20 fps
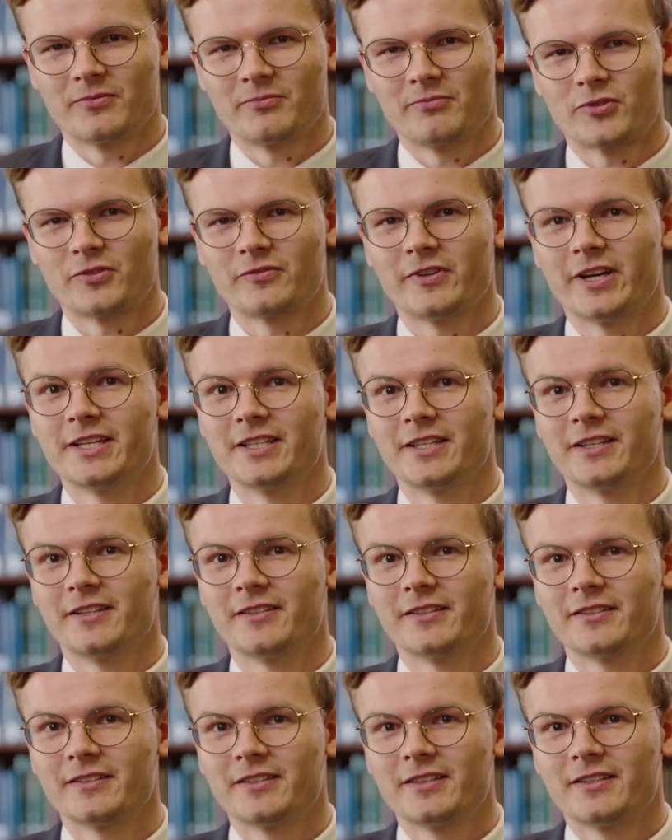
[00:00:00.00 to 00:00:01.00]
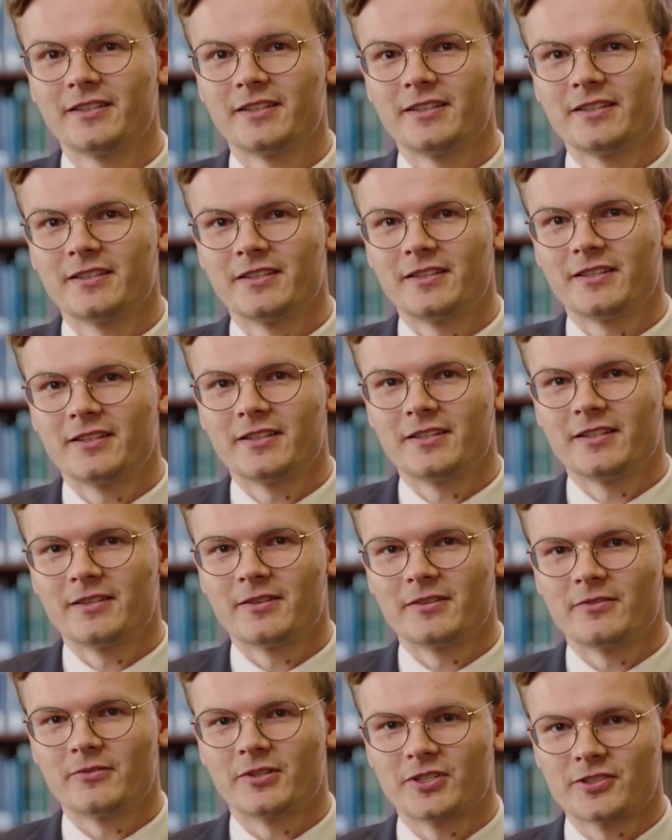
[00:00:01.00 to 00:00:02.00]
providing
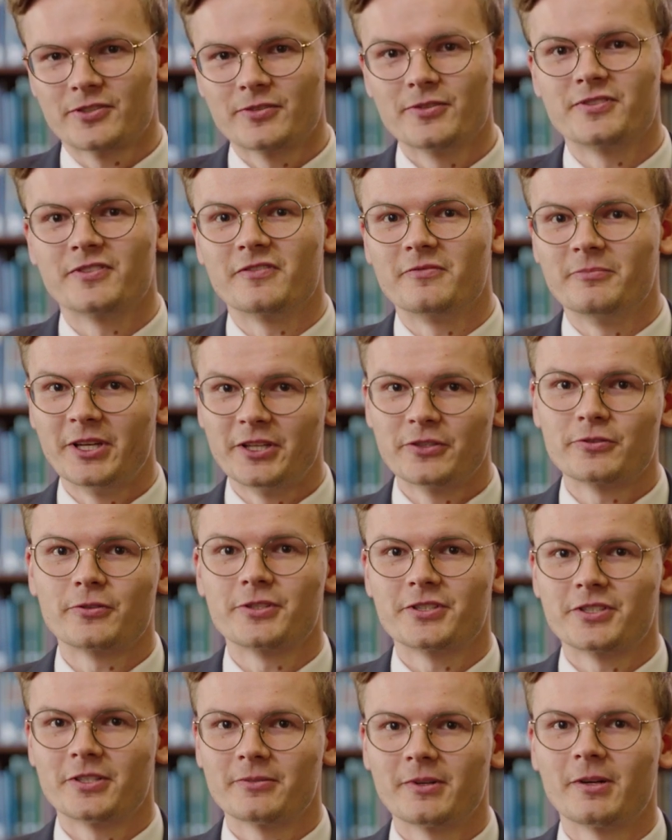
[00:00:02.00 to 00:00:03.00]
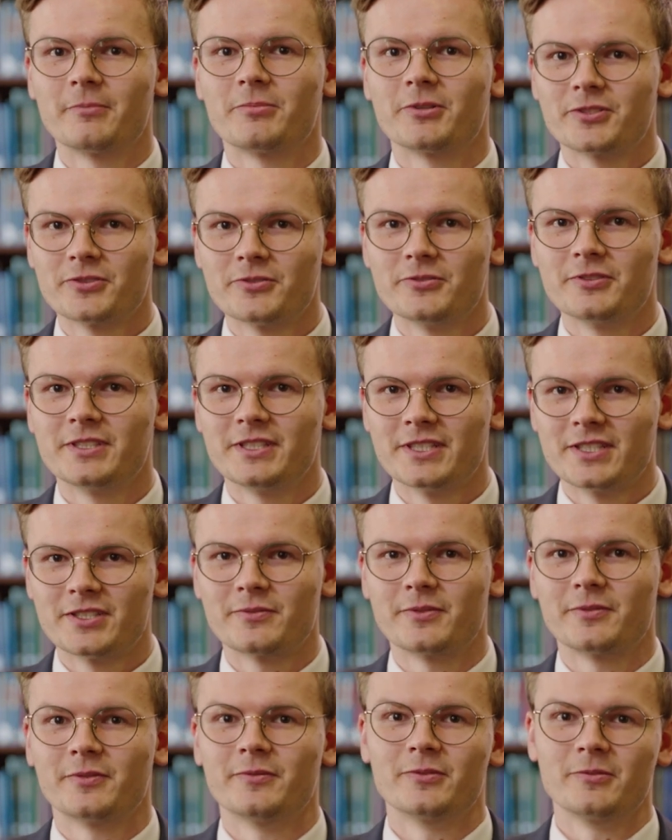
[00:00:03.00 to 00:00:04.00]
exclusive mentorship opportunities
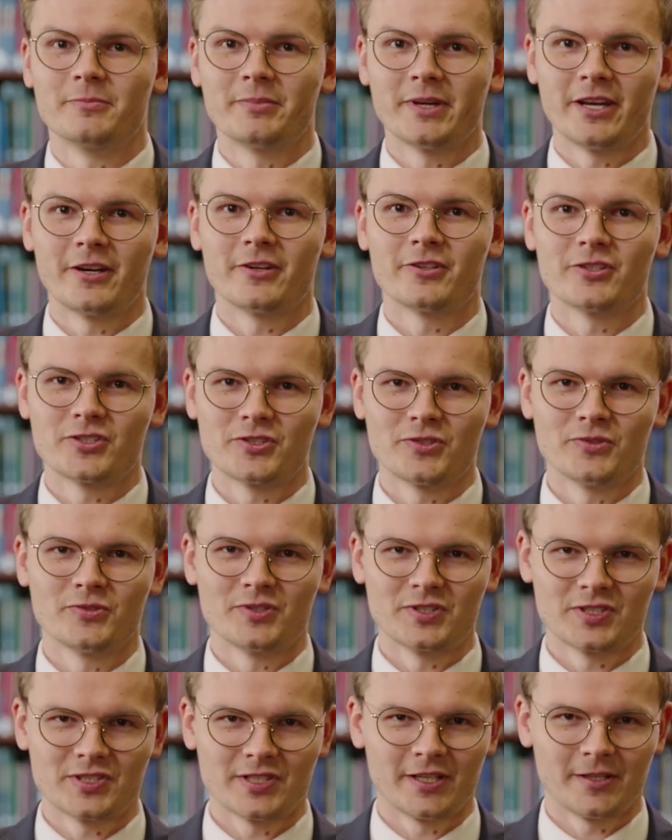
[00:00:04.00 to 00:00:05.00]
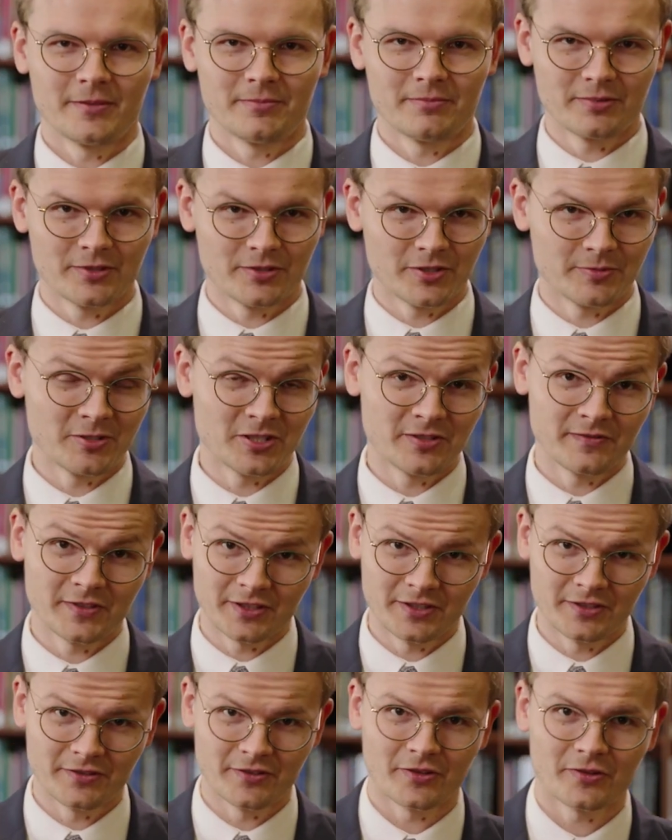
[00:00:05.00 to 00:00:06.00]
where we will pair students up,
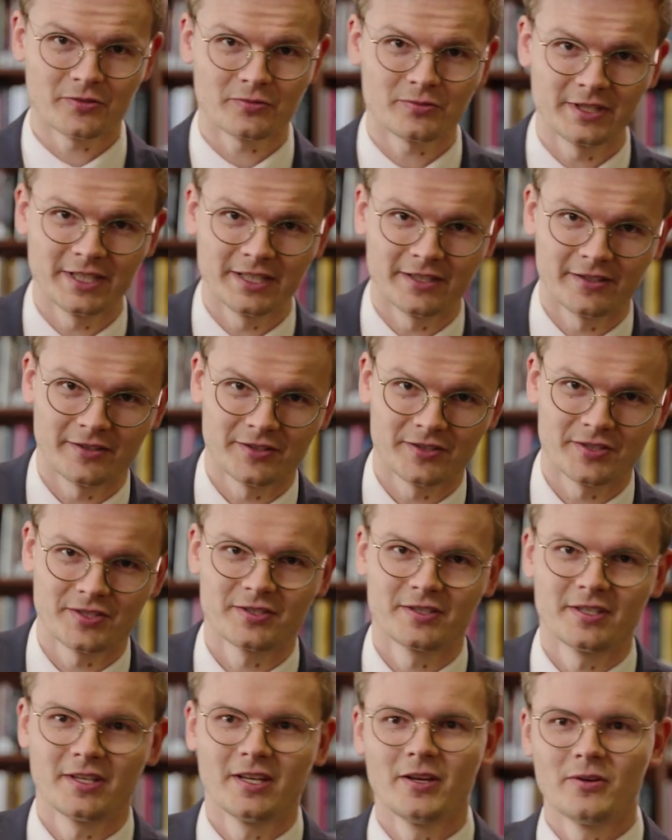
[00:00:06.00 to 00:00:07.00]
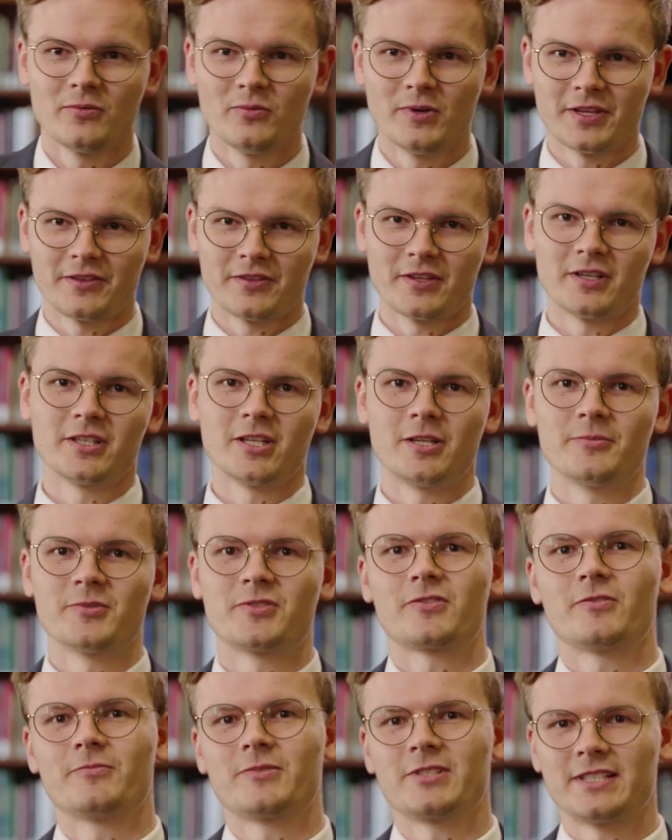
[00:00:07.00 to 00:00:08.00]
specifically the 3 Ls, with alums
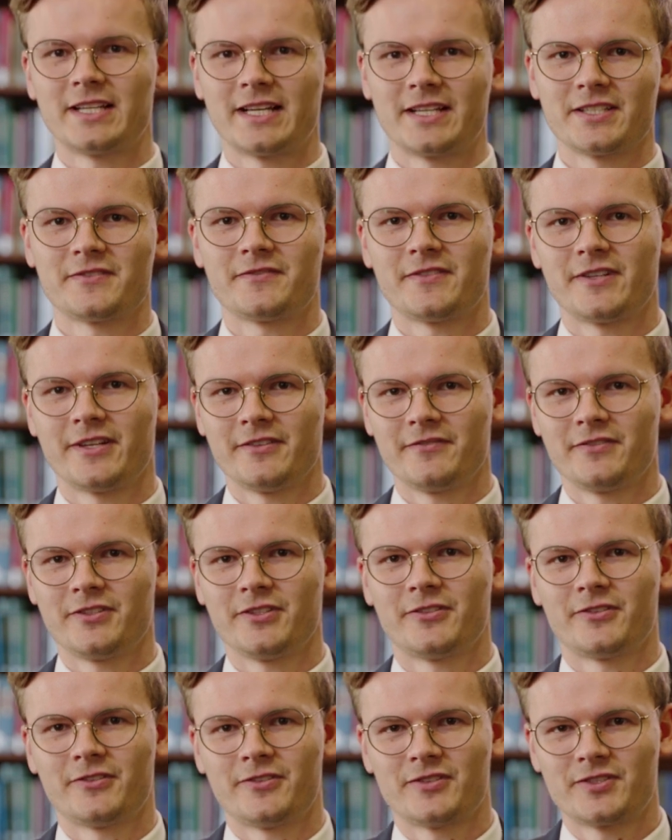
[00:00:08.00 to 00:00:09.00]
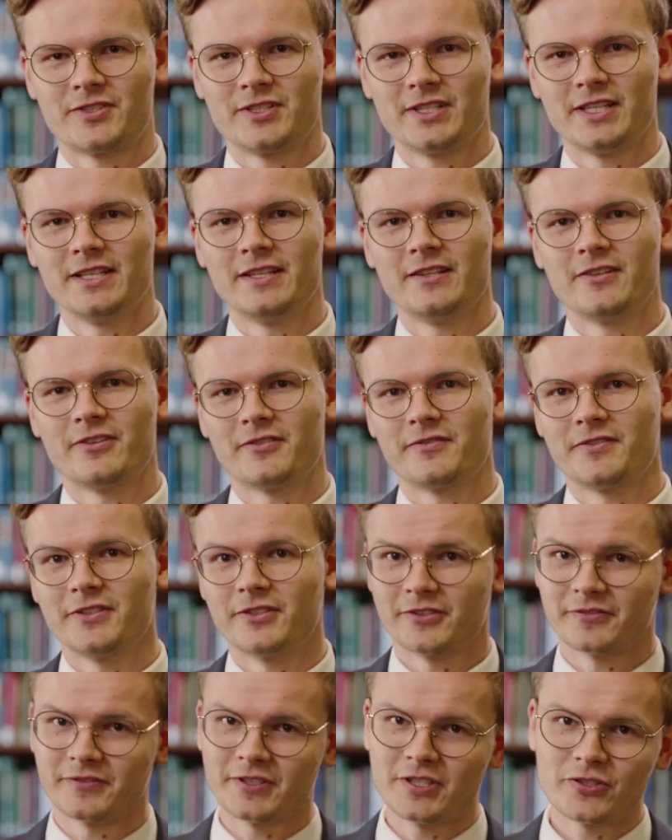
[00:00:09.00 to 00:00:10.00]
from the last 5 years in their
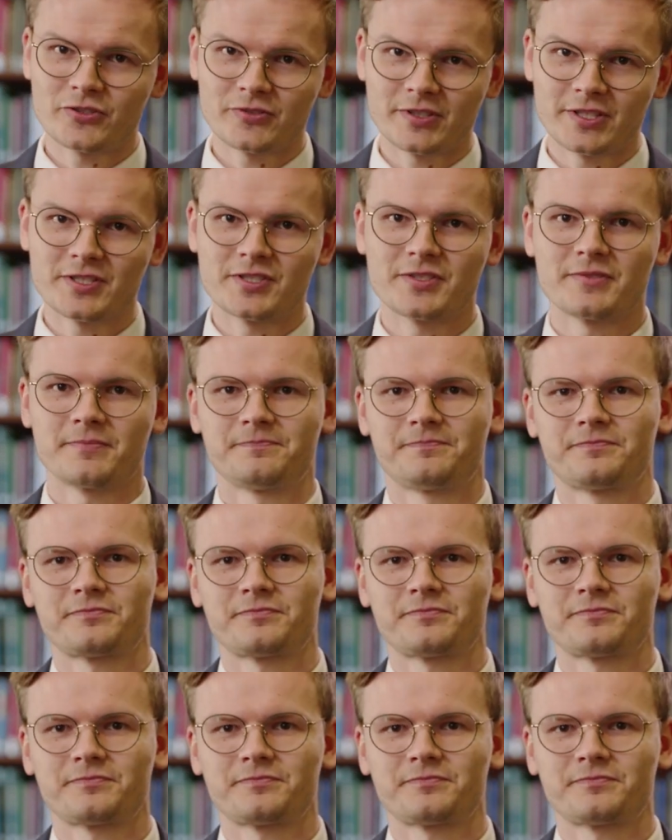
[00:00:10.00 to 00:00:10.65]
field of interest,